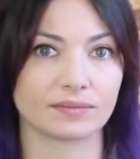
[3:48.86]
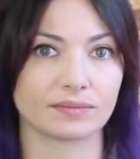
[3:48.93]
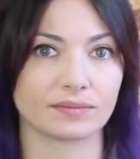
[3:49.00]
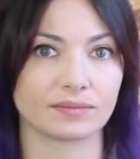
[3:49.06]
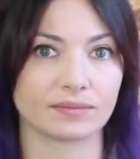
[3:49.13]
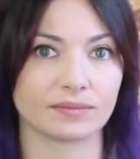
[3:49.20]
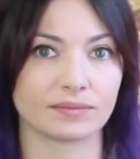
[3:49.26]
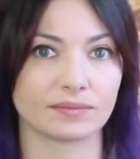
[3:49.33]

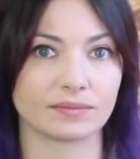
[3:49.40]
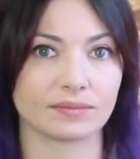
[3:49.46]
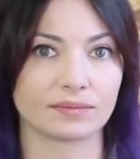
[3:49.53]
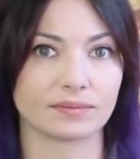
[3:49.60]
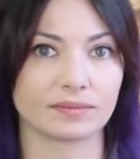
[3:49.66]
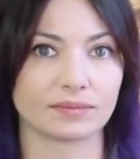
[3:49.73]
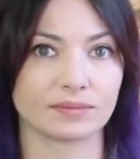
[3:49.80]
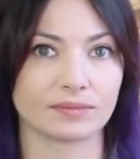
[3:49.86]

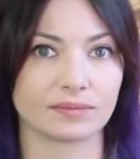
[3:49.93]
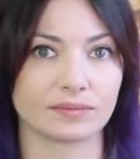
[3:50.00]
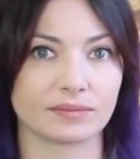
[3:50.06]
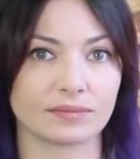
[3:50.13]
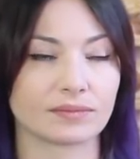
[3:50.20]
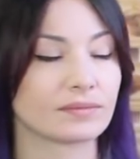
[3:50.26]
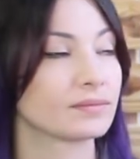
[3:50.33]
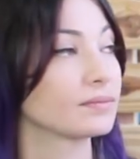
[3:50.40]

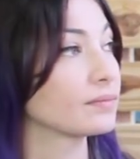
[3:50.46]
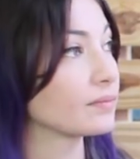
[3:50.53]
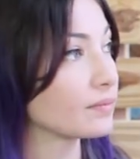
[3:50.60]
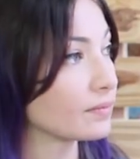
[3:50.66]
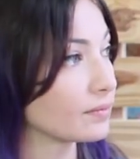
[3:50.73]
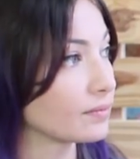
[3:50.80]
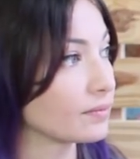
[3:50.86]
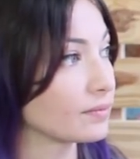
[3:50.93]

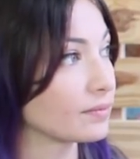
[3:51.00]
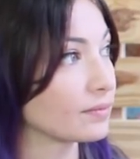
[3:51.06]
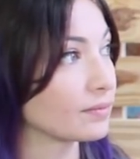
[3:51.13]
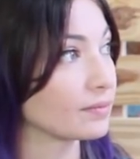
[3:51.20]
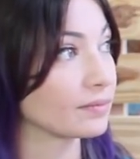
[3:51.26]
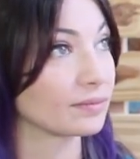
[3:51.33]
This person isn't speaking.